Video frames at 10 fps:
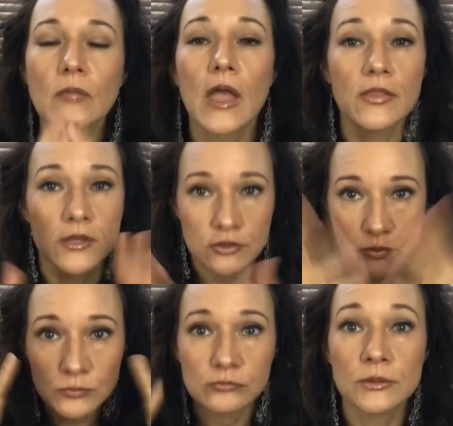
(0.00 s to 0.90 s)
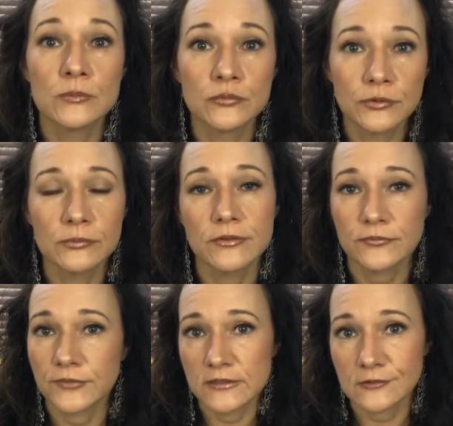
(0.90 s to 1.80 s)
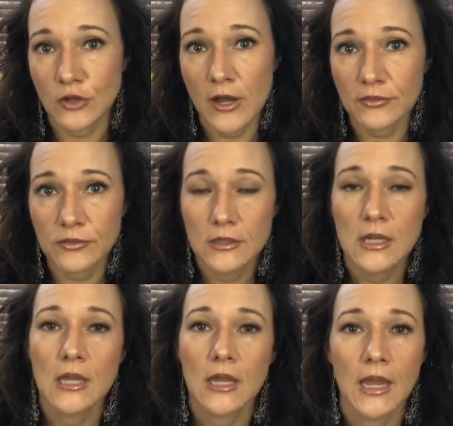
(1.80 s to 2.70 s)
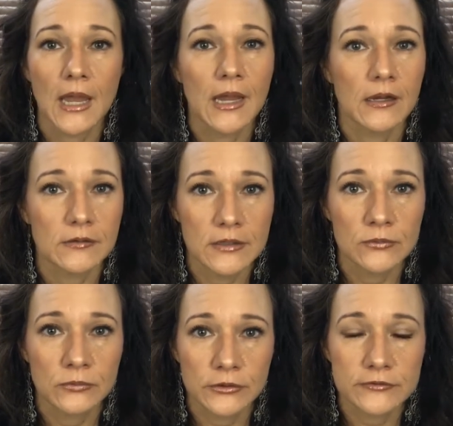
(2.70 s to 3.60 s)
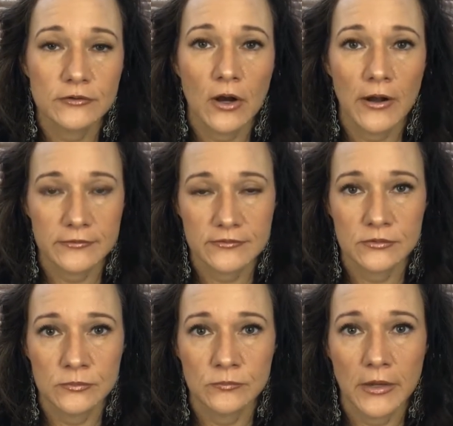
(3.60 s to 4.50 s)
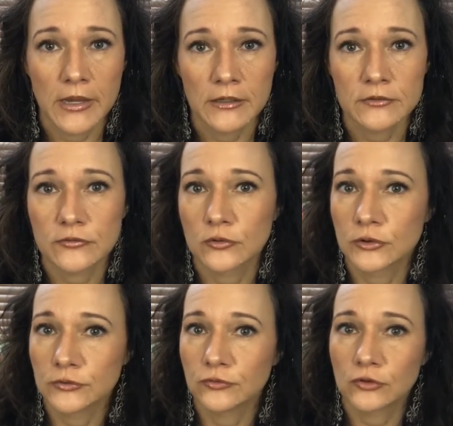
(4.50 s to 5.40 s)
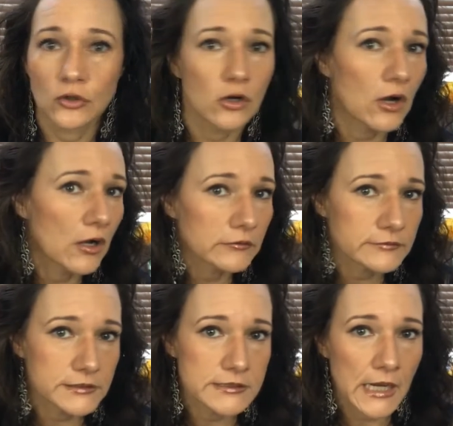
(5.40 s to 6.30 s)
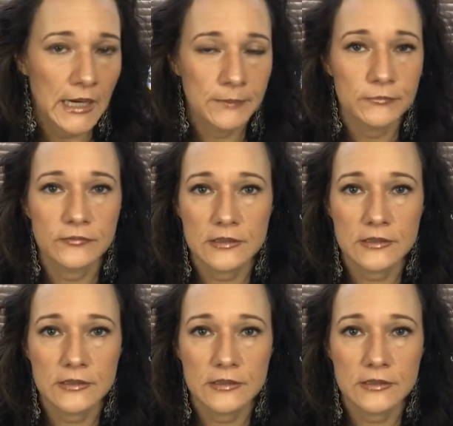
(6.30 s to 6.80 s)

and then you remove it with a face cloth. And it works awesome, and it's good for all skin types,